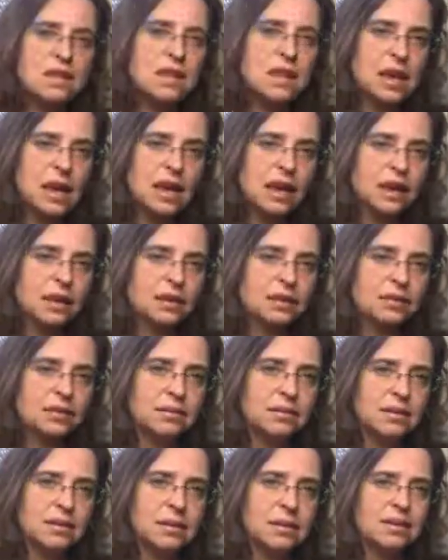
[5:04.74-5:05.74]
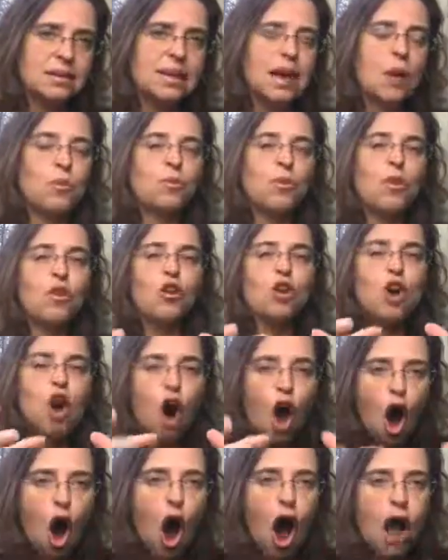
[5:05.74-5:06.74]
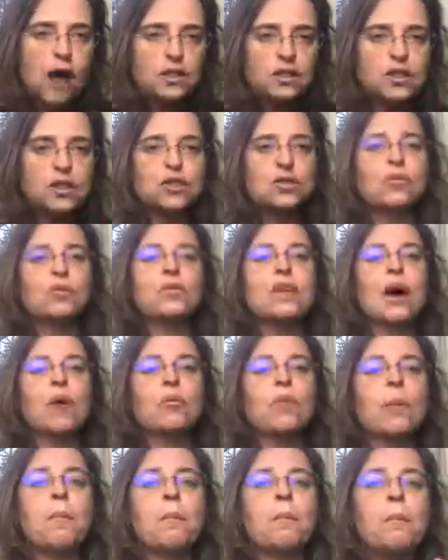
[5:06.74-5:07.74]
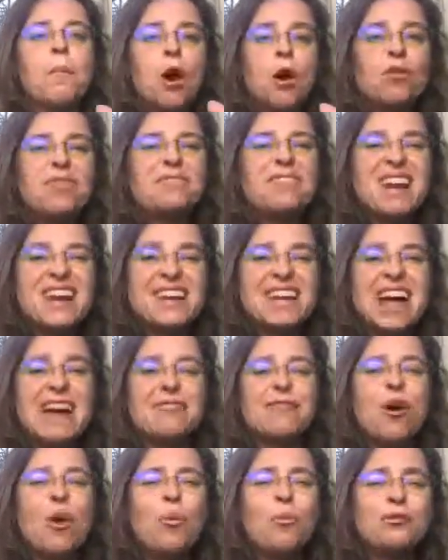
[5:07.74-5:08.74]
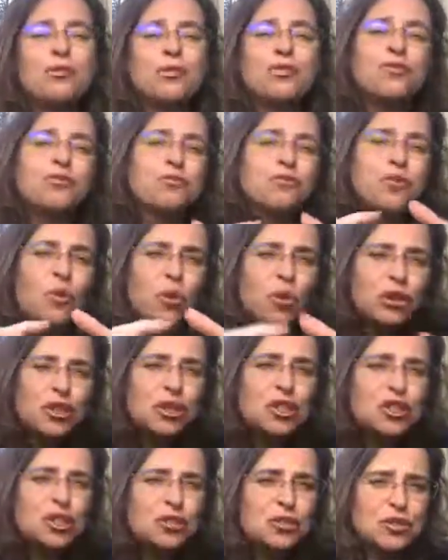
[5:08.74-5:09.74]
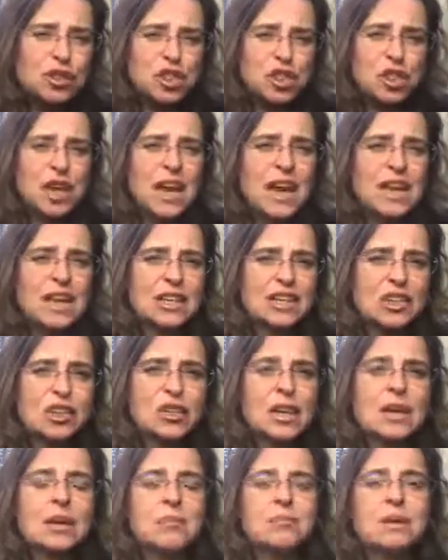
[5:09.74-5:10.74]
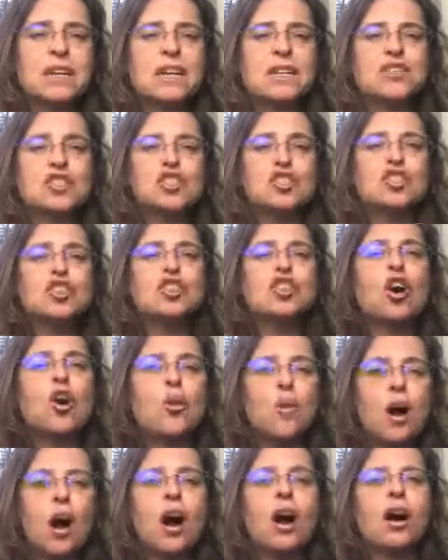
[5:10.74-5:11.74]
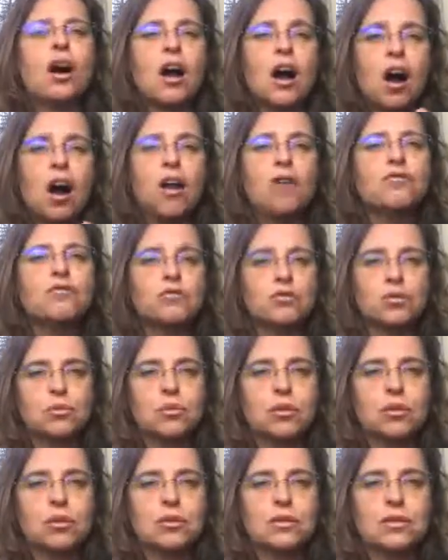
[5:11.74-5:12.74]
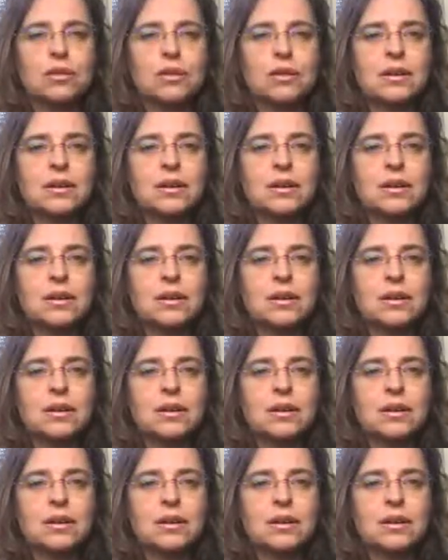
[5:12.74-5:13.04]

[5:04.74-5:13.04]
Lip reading: thing that will cause you, that will motivate and almost force you to change because it's so uncomfortable,